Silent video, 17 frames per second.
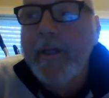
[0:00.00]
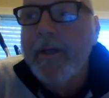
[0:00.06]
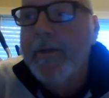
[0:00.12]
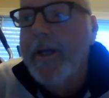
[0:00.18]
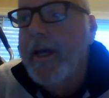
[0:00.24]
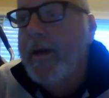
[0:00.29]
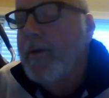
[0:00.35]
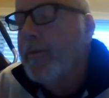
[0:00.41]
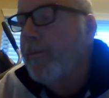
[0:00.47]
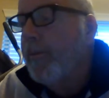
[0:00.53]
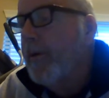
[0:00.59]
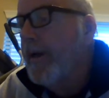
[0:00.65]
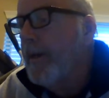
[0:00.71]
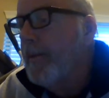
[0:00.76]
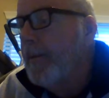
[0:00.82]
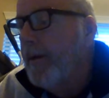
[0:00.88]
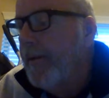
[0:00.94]
because I always
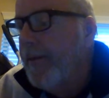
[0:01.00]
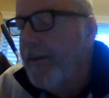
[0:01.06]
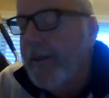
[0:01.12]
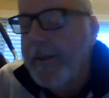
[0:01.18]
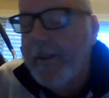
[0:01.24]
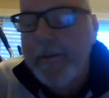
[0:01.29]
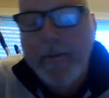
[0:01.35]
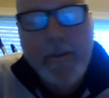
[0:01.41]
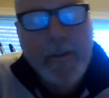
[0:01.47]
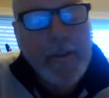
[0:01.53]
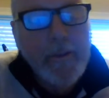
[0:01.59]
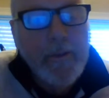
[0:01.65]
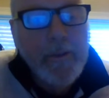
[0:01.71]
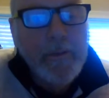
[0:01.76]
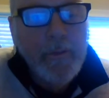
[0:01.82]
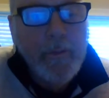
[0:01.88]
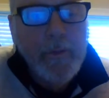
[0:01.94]
pray about things, and
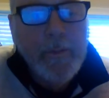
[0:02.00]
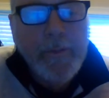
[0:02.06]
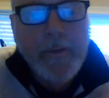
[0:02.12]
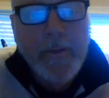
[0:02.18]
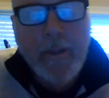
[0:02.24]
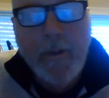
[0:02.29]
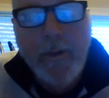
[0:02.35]
that's a scripture the